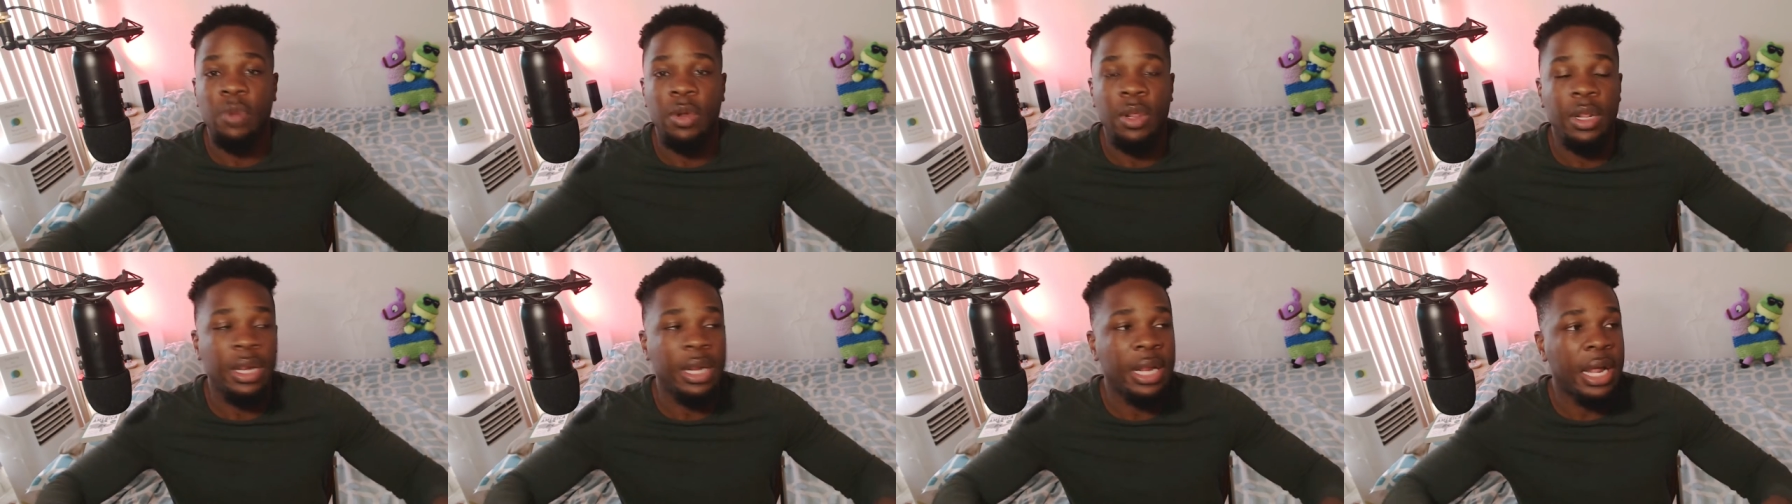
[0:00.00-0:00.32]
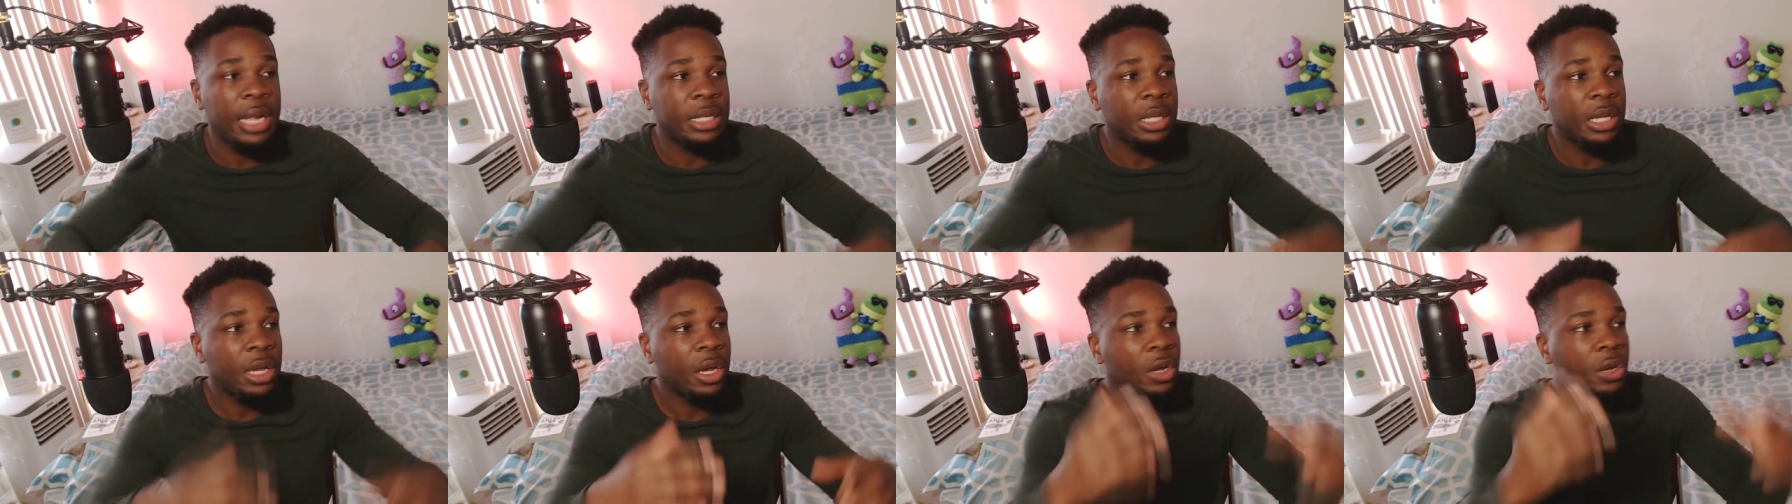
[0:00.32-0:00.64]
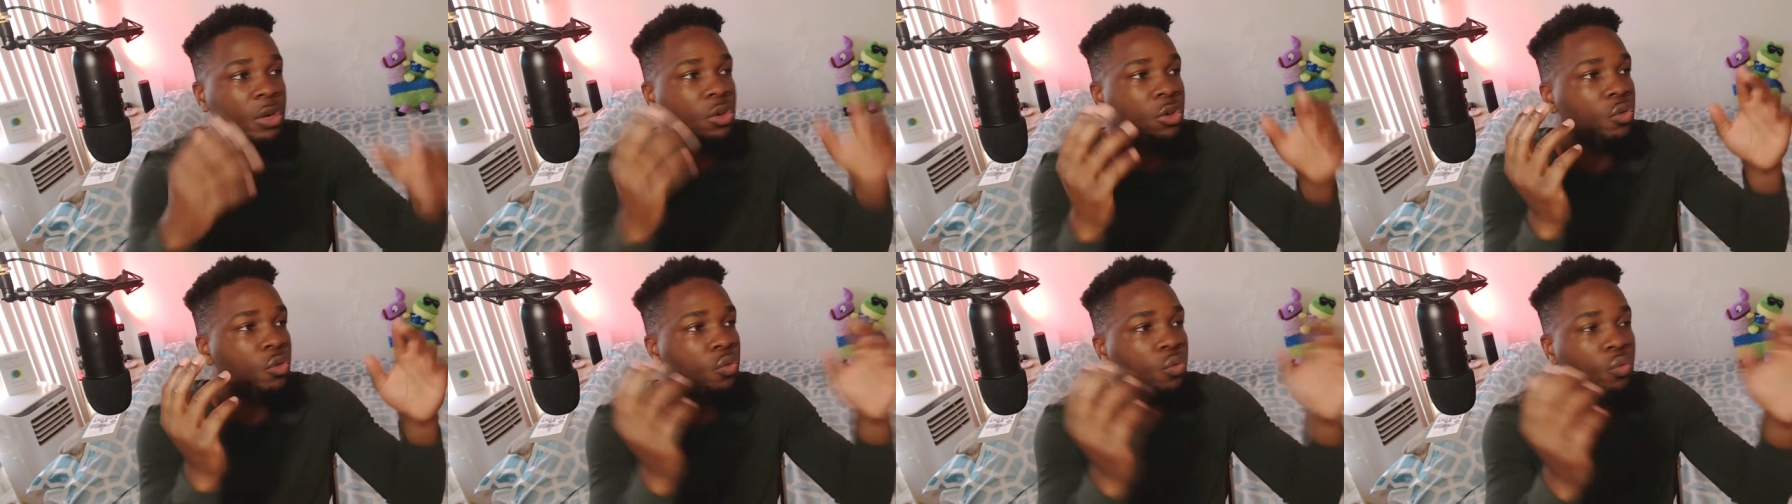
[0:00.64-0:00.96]
whether that's
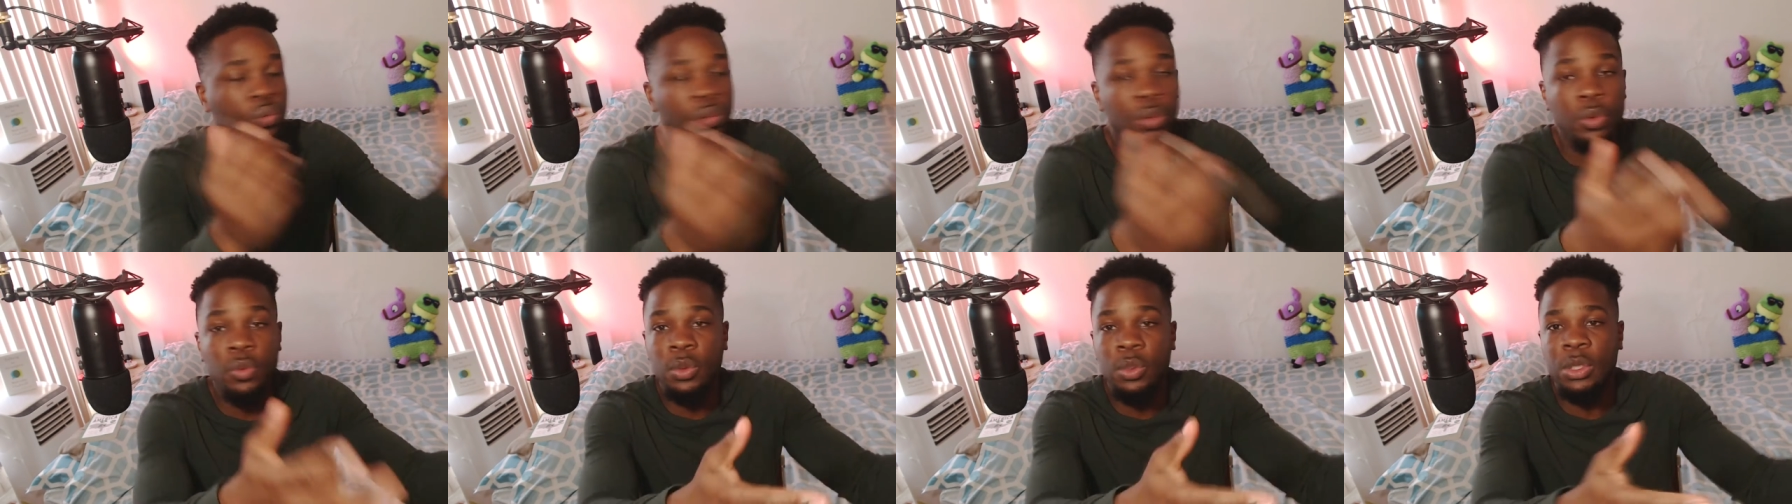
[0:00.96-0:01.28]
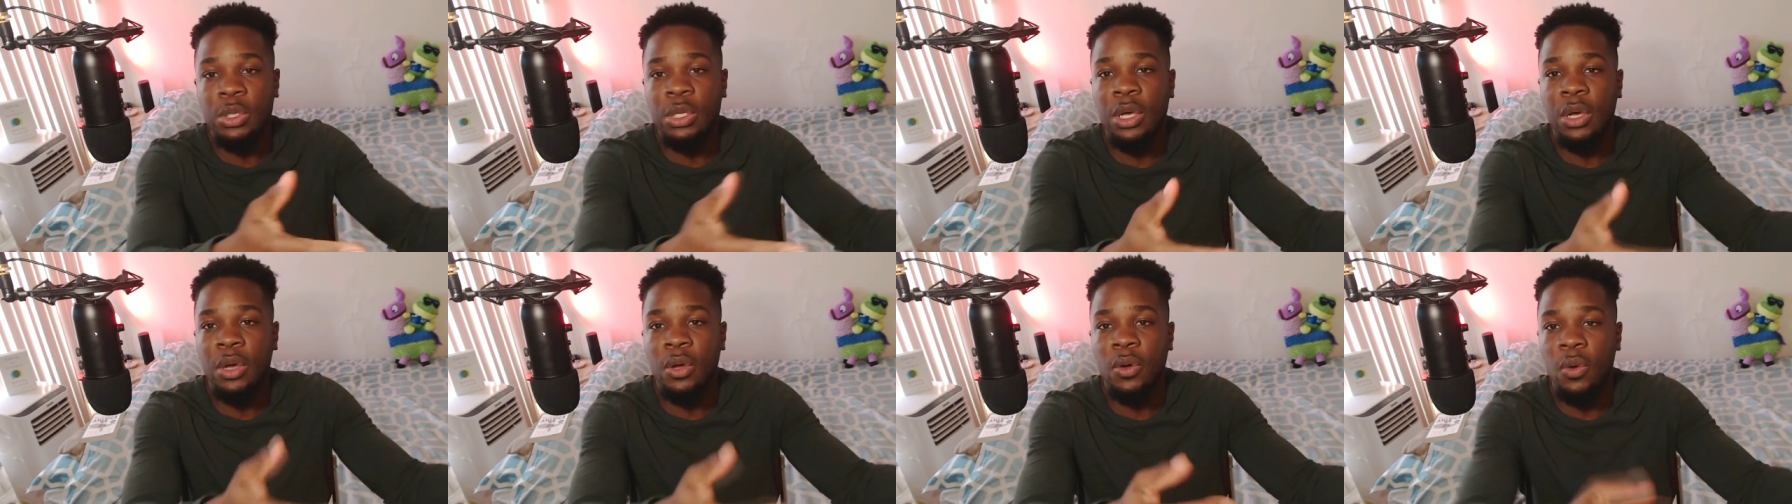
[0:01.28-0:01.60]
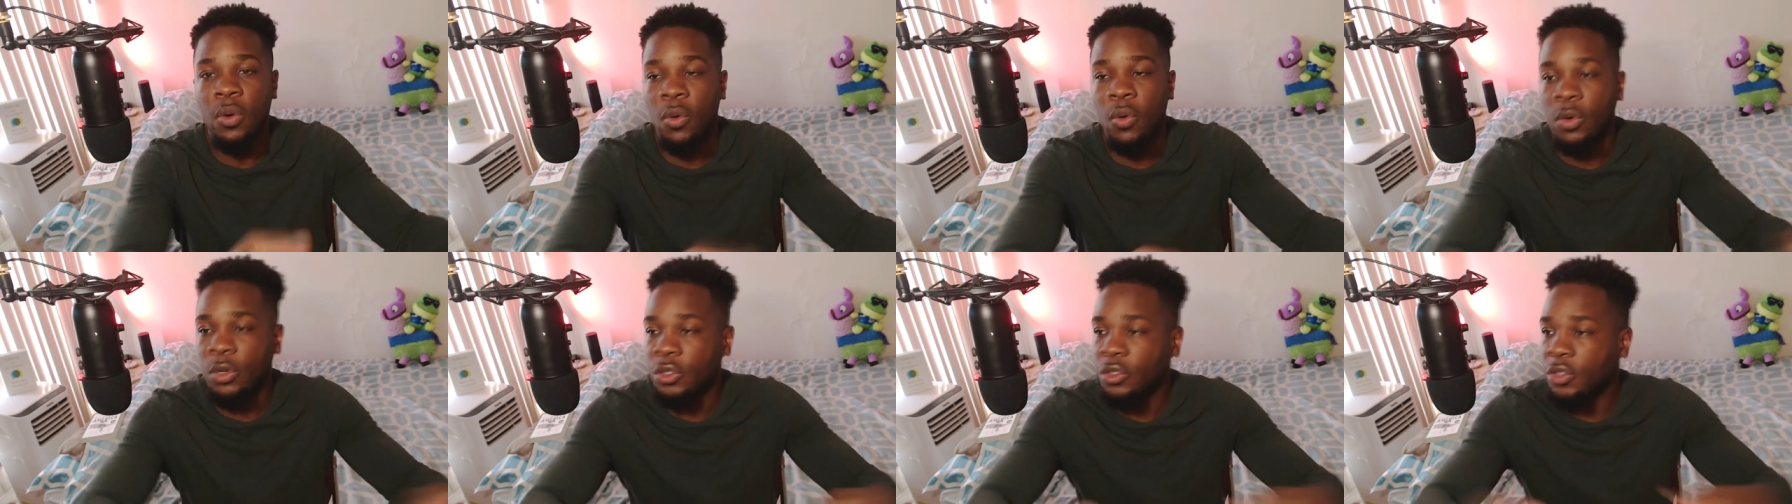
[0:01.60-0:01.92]
Naruto
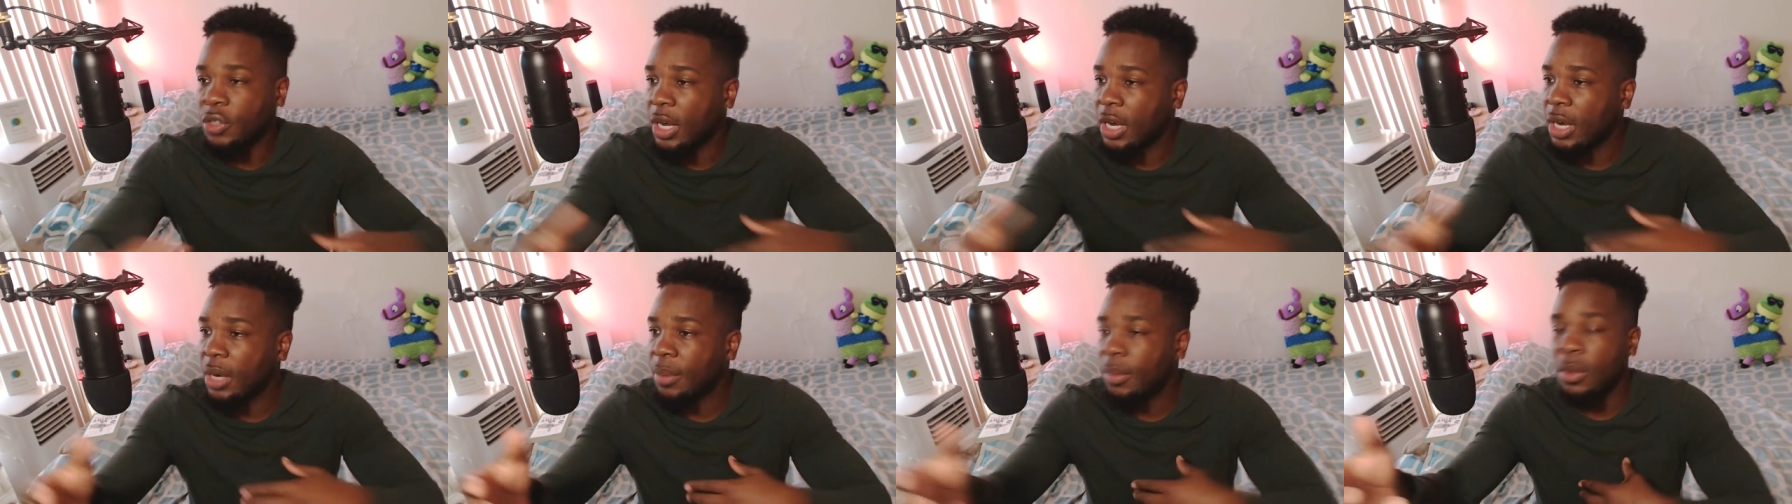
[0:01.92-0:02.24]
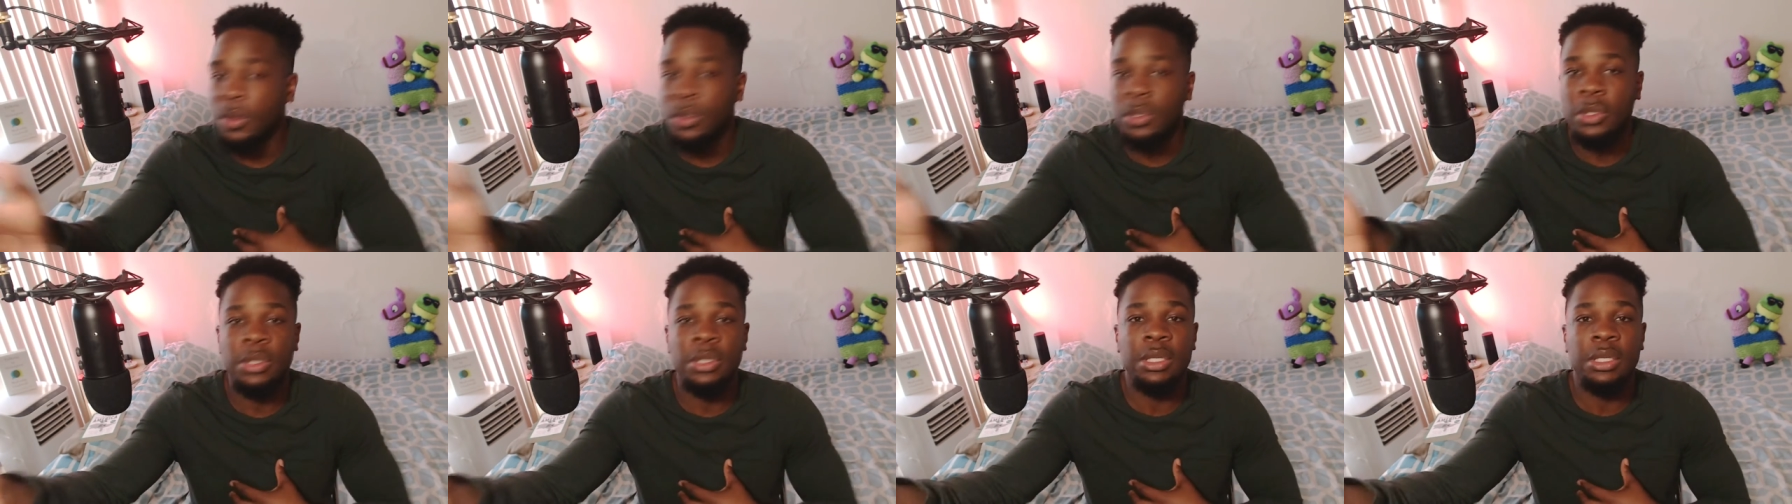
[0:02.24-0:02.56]
or Dragon Ball